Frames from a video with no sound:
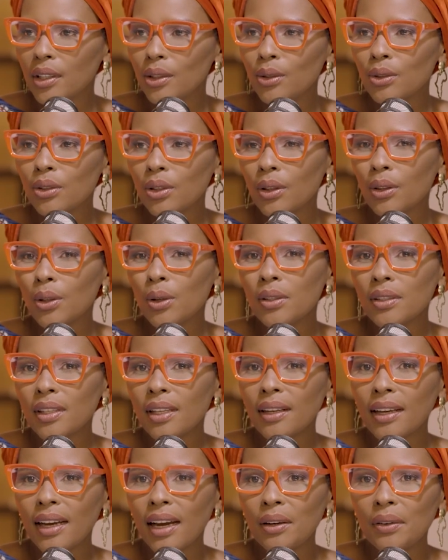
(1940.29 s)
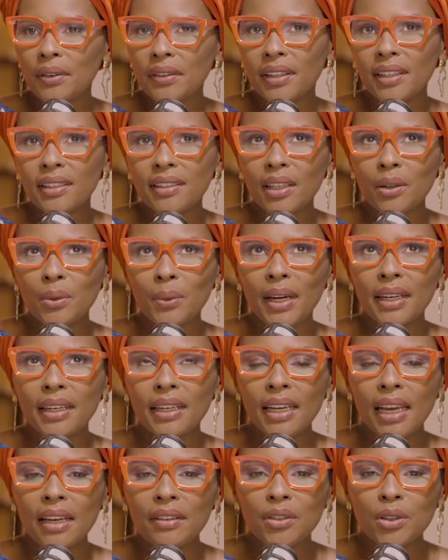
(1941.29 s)
So those are the kind of things that one
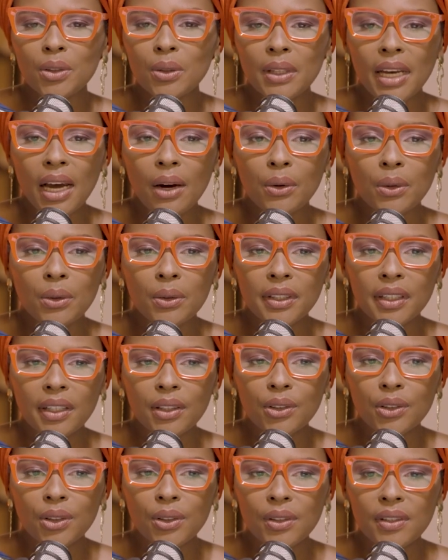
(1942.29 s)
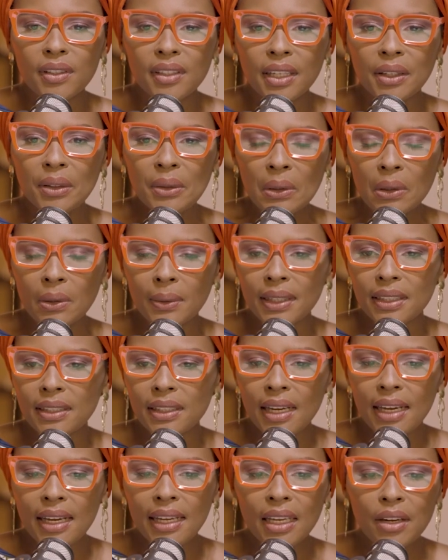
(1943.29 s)
has to now look into to say, you know what,
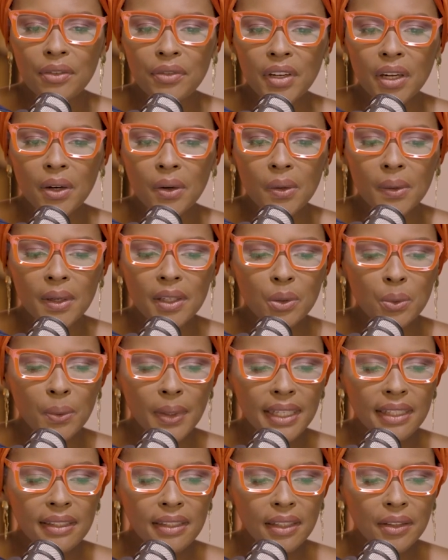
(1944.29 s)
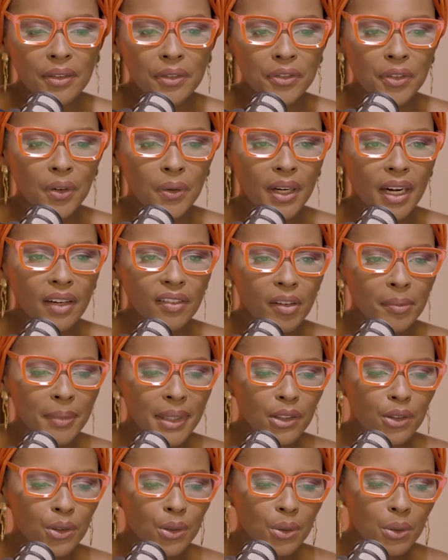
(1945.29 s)
if we are always waiting for
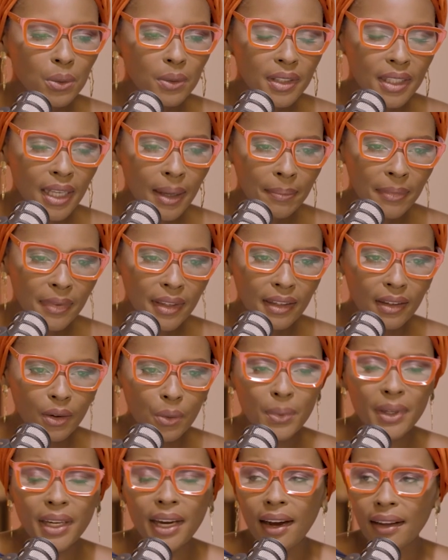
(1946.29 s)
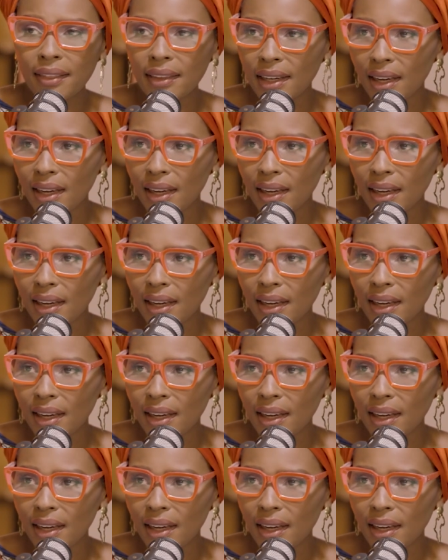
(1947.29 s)
government to do something, we are the